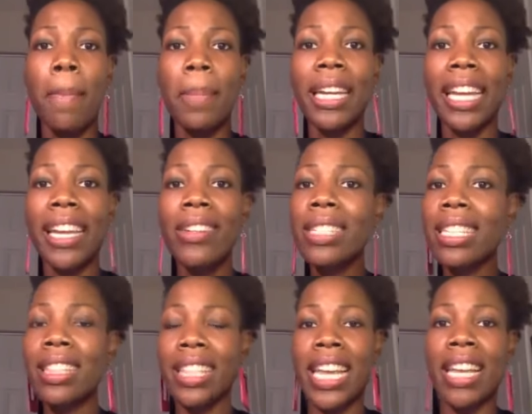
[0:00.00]
But here's
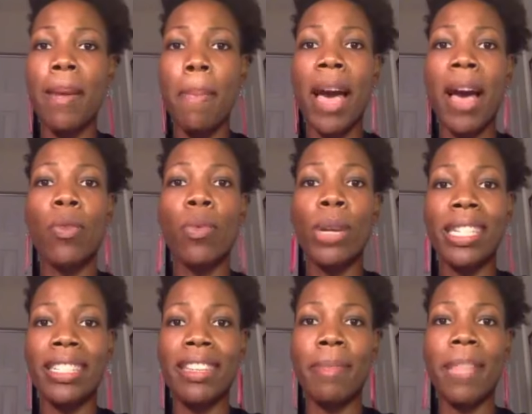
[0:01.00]
the thing about
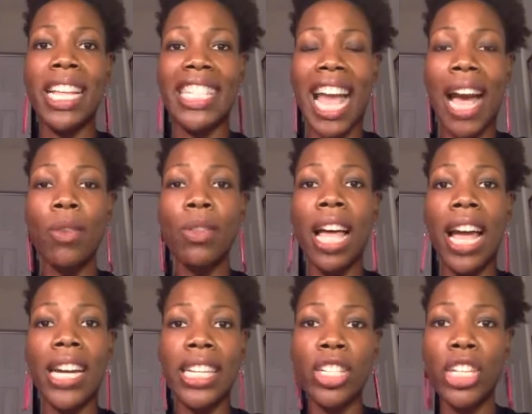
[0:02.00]
wisdom that's
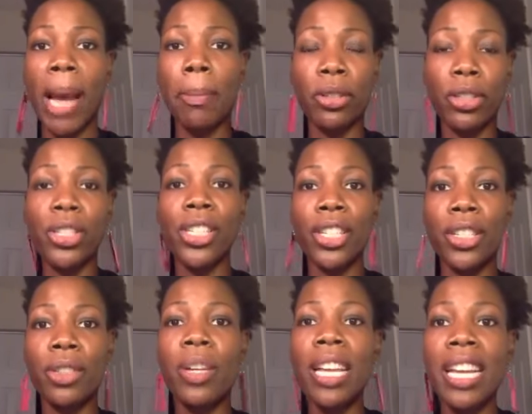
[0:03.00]
outlined in chapter
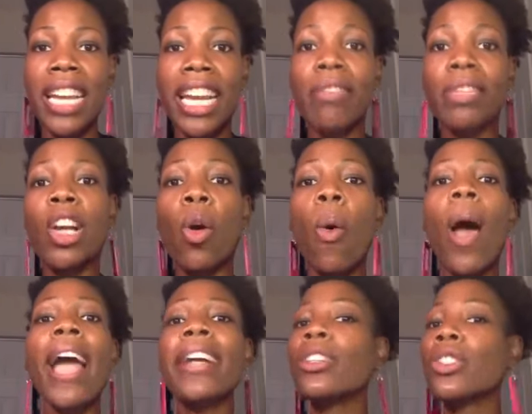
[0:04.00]
2. It
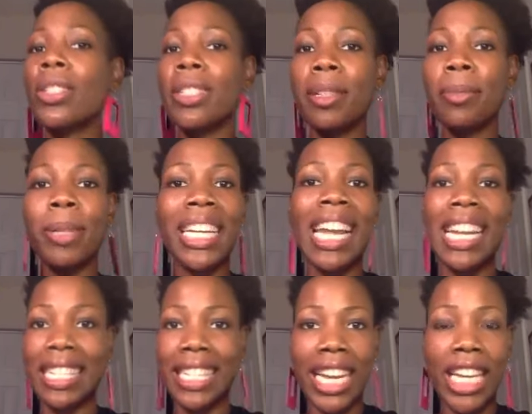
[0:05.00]
requires you to be
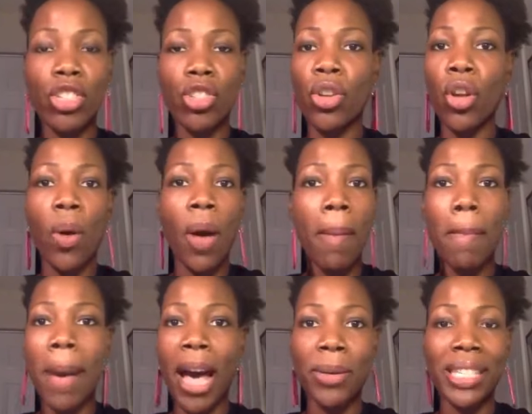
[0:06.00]
intentional
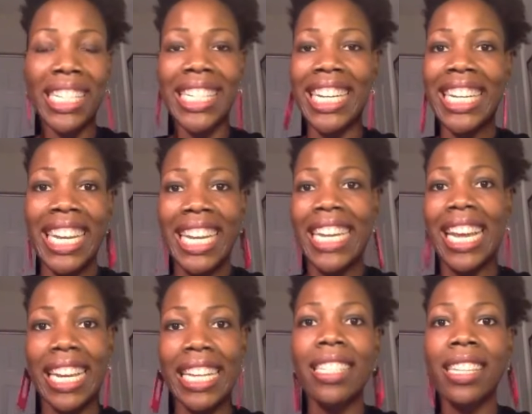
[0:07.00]
about seeking
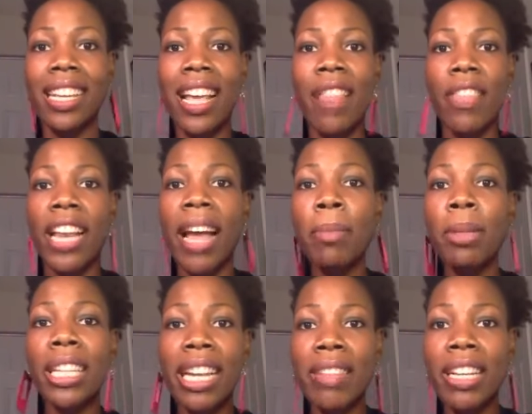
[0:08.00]
it. That I
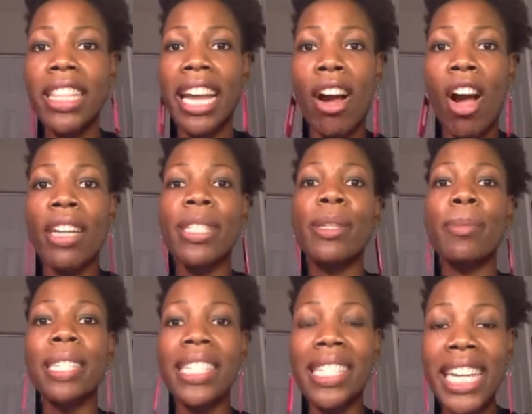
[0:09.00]
believe that there are some
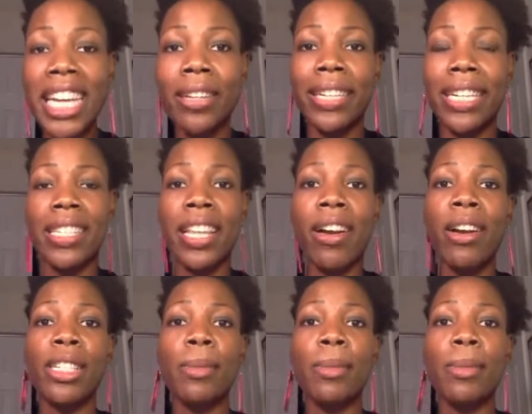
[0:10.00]
secrets, there are